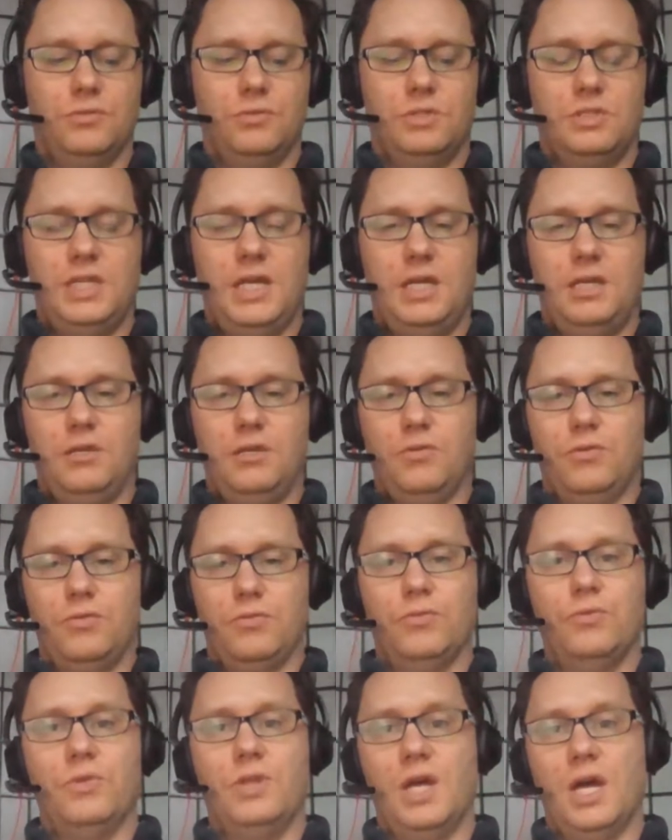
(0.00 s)
take you
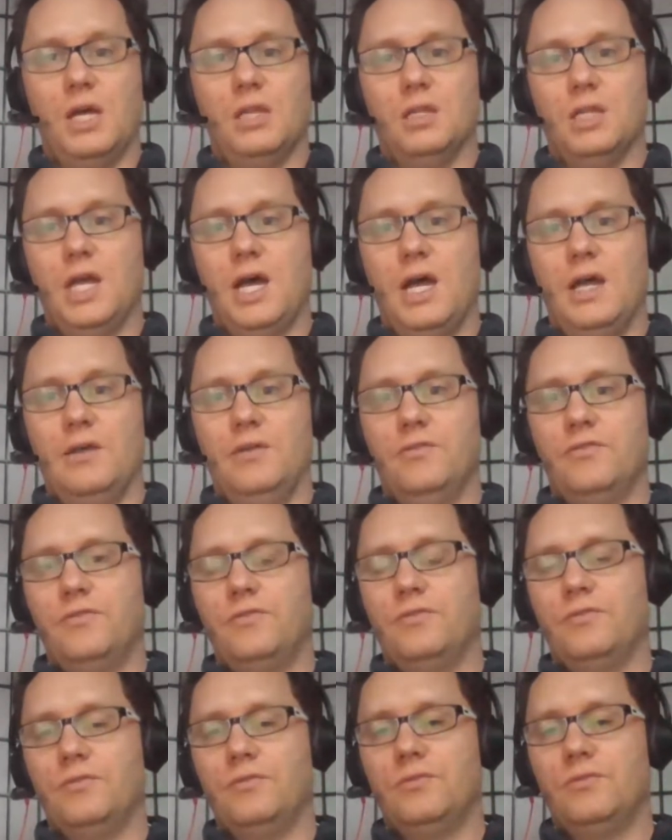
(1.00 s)
through that live
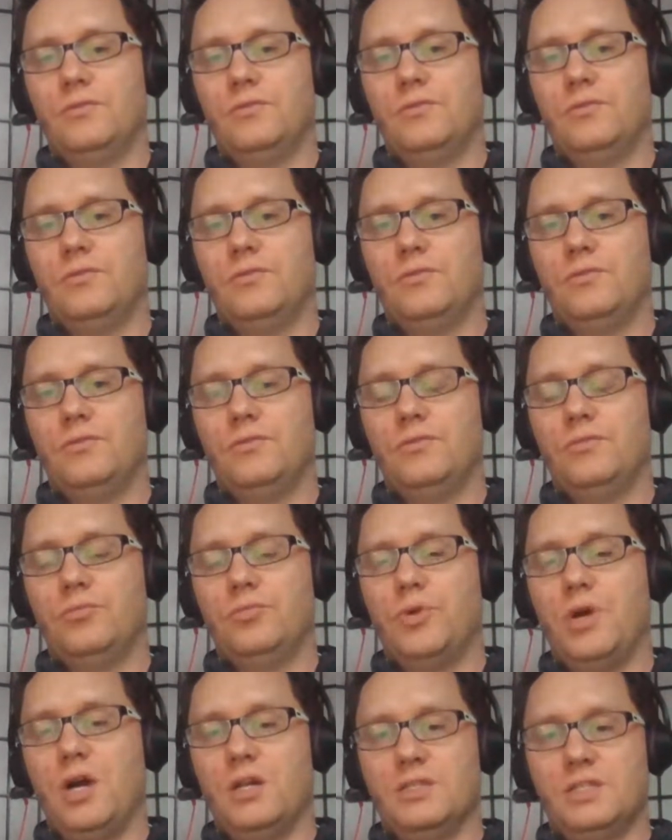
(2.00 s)

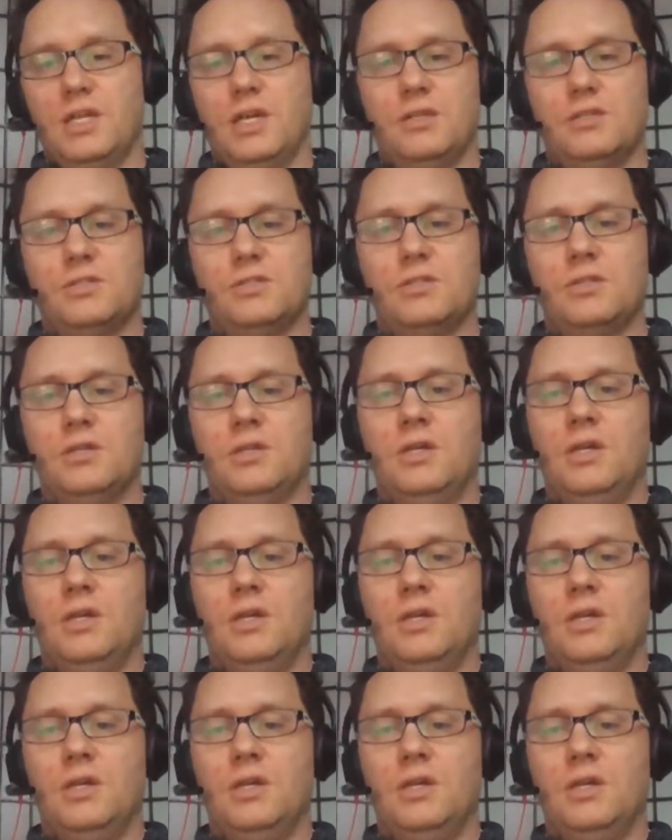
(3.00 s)
process.